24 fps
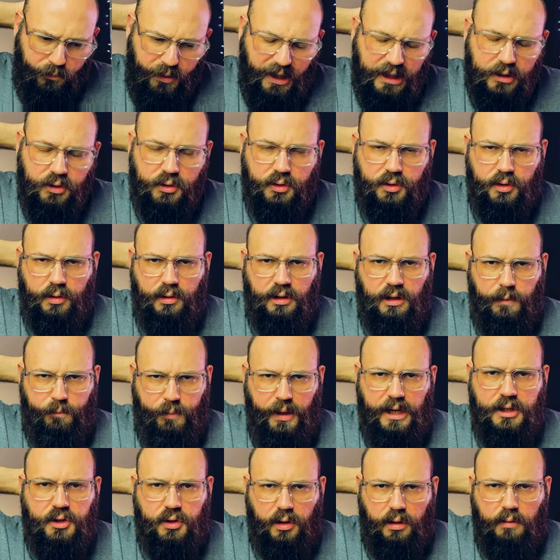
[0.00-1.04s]
The pitch, the
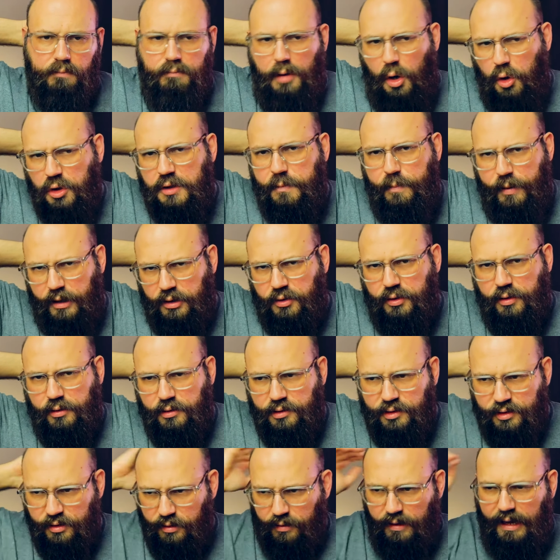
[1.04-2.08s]
pitcher, most
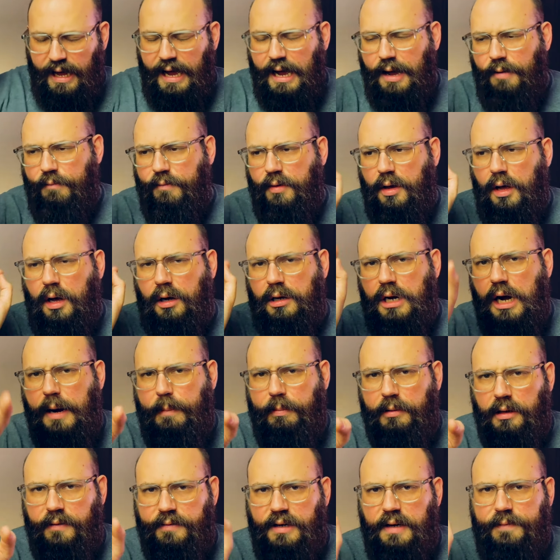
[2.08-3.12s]
pitchers have a
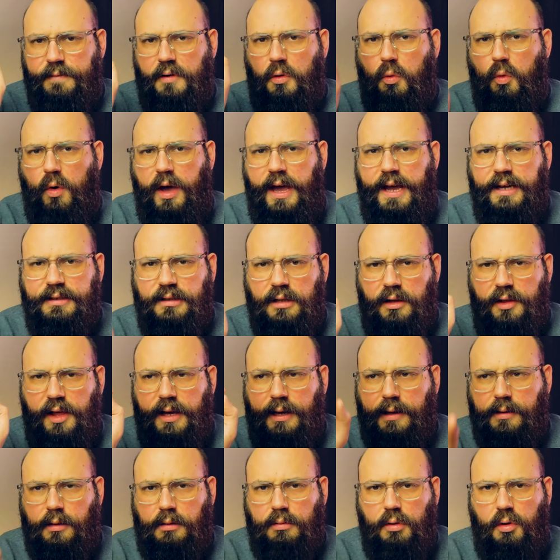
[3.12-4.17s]
couple of different ways that
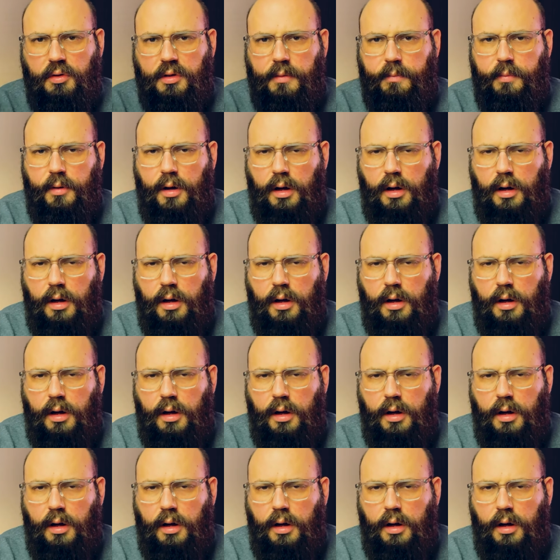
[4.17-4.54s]
they can throw the